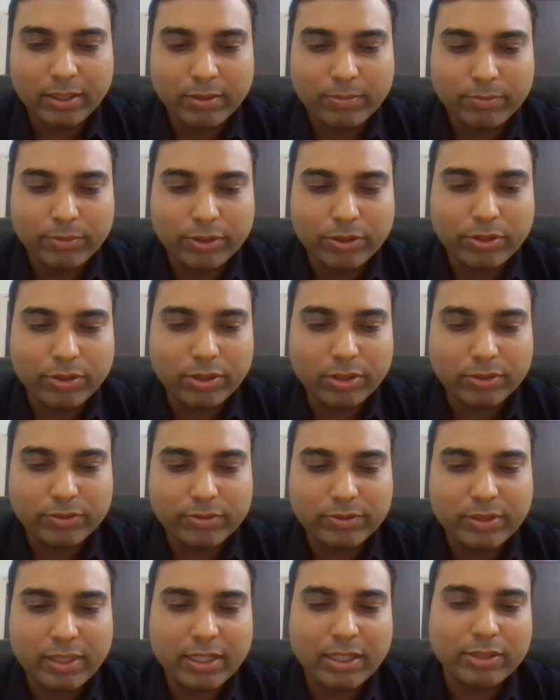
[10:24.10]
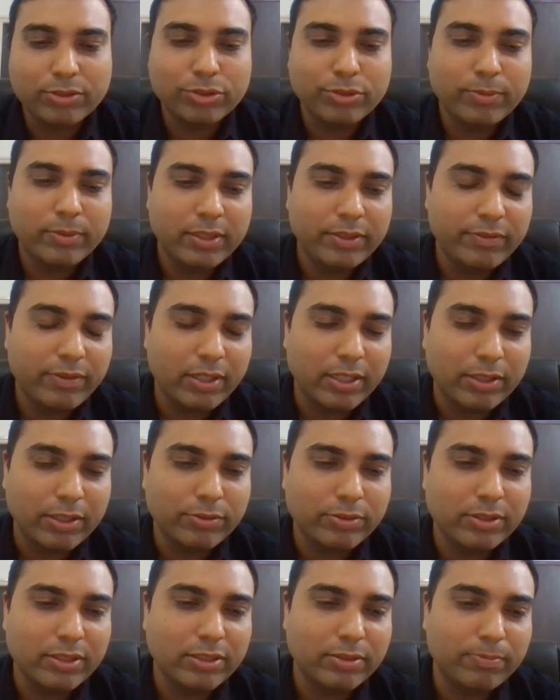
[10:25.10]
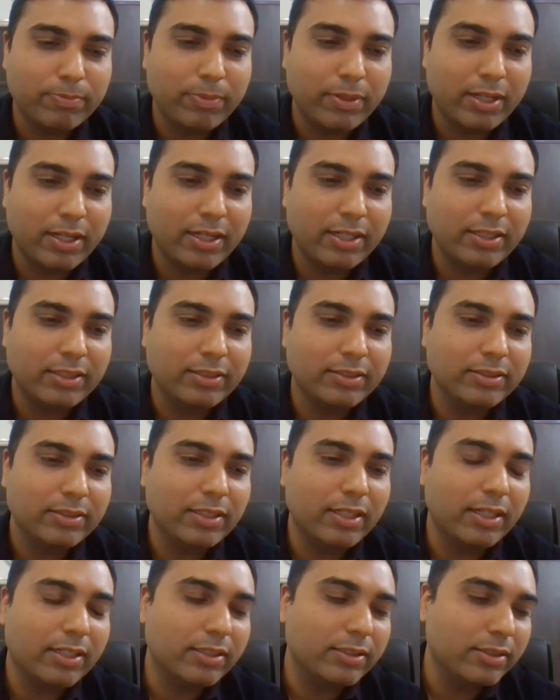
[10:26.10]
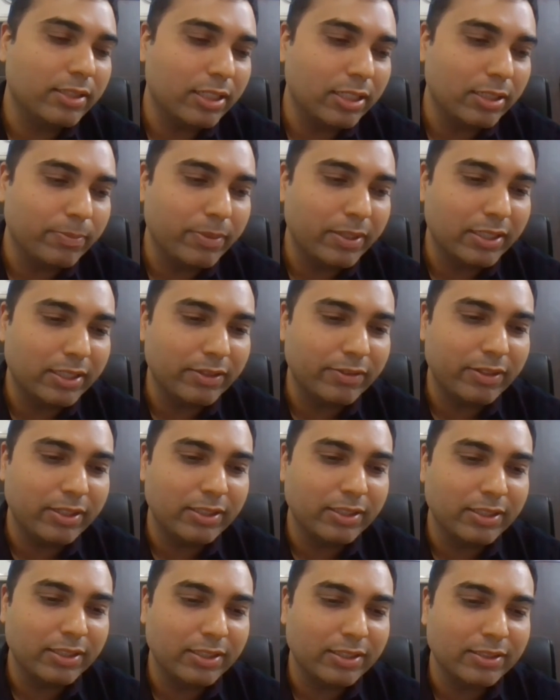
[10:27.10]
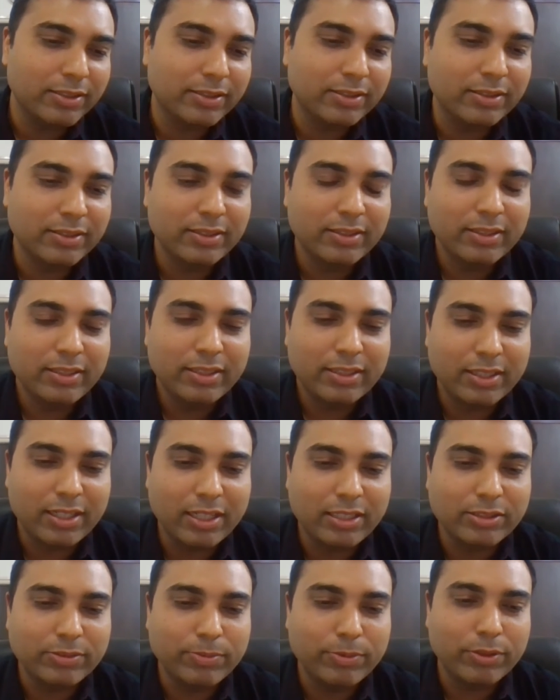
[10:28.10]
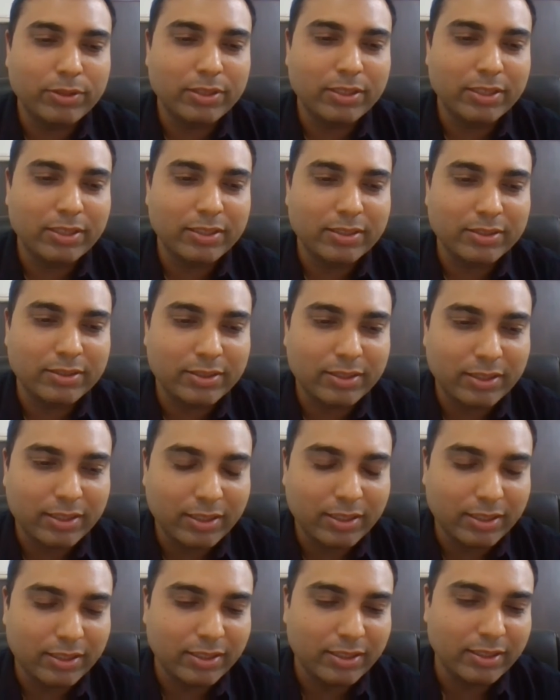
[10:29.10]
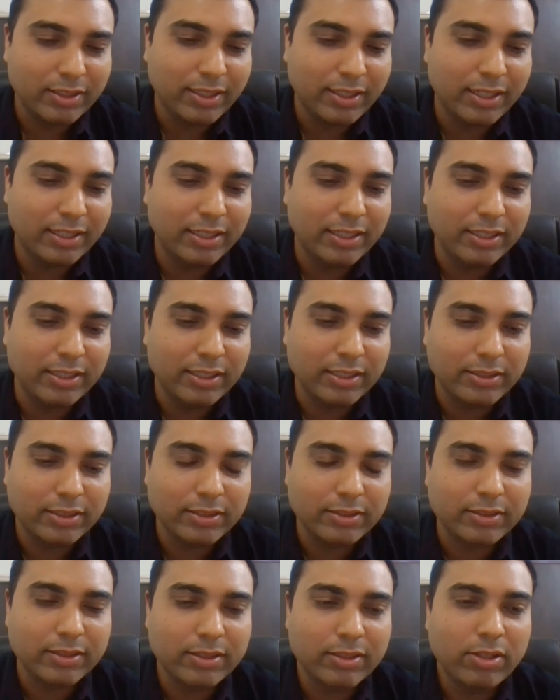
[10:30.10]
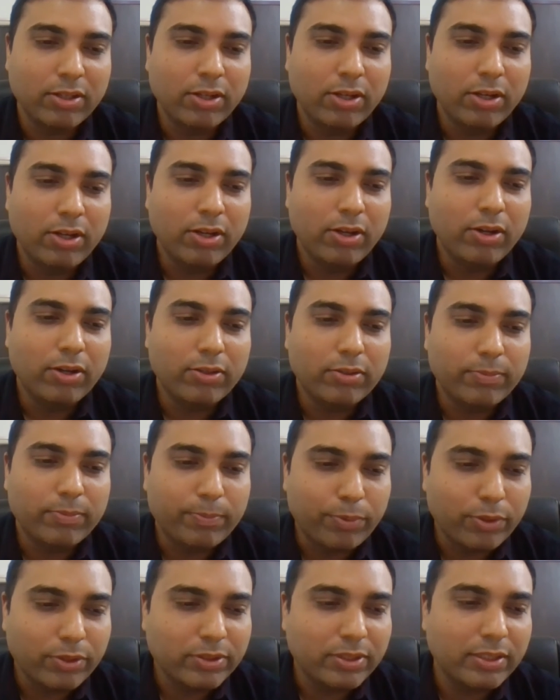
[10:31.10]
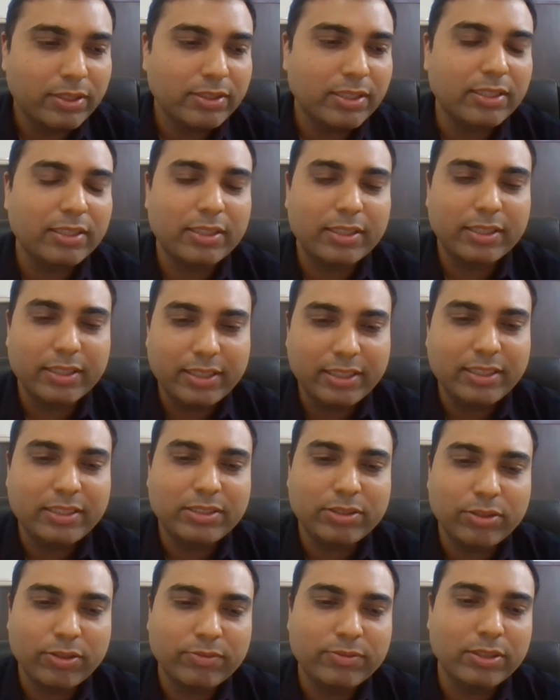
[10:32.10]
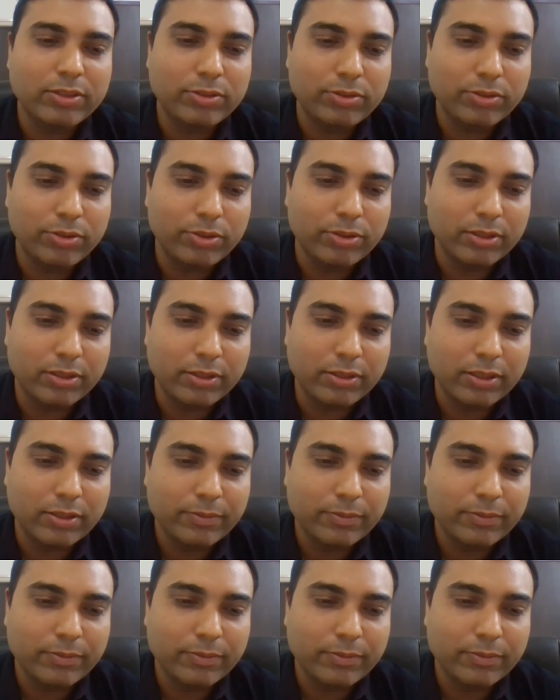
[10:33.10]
because there are so many warehouses, plants, or third party vendors, transporters, handling agents. Processes each of this node